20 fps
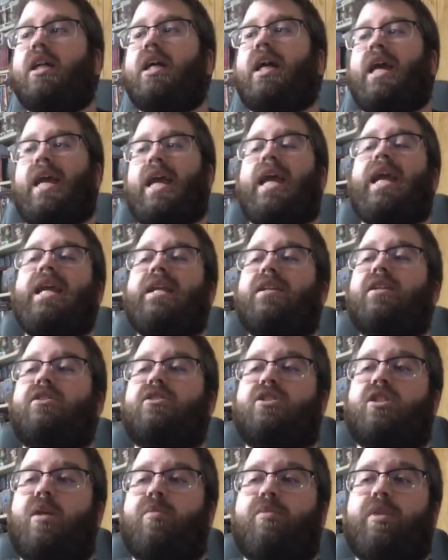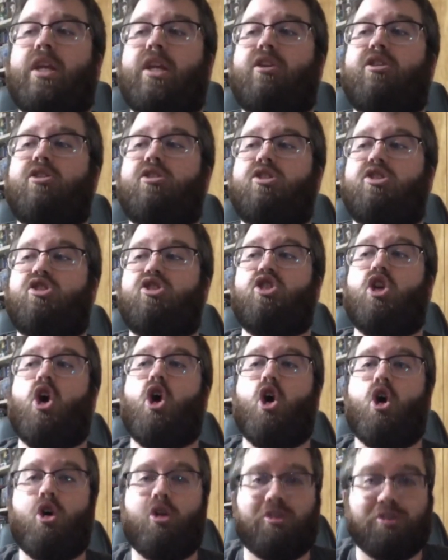He did something
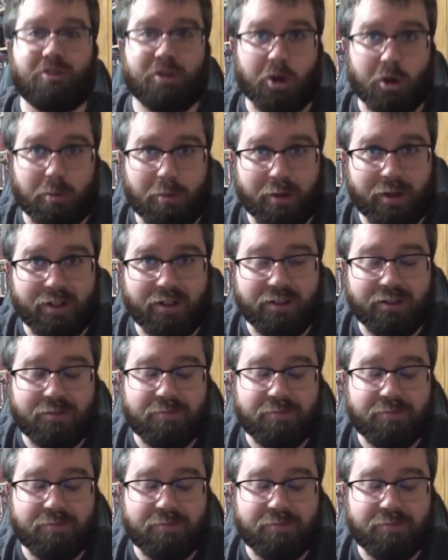so stupid.